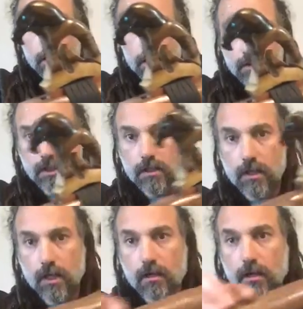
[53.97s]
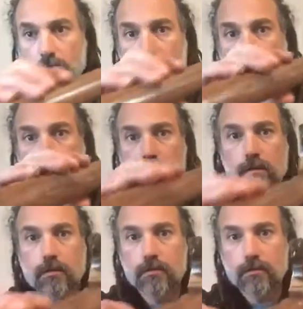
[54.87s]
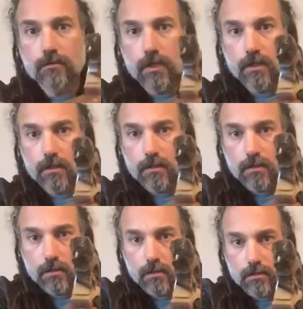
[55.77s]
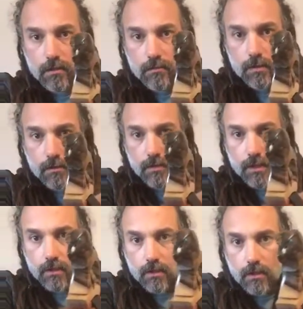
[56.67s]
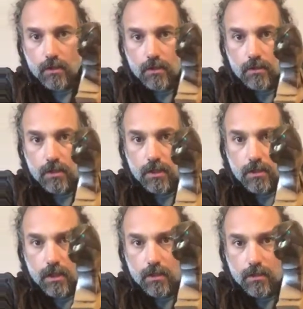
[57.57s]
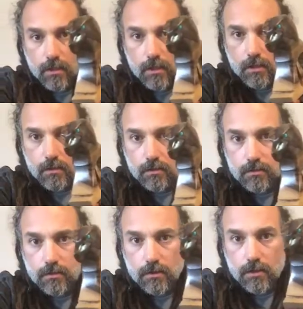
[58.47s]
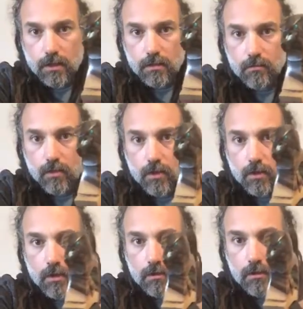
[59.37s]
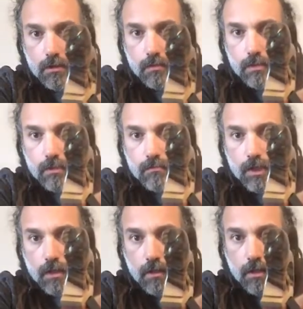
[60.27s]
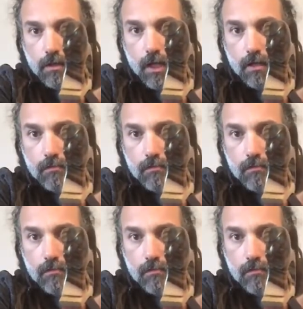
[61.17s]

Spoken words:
And the detail of the eagle, let's see if I can get you a close up this way. The detail of the eagle is just getting more, I'm getting better at that.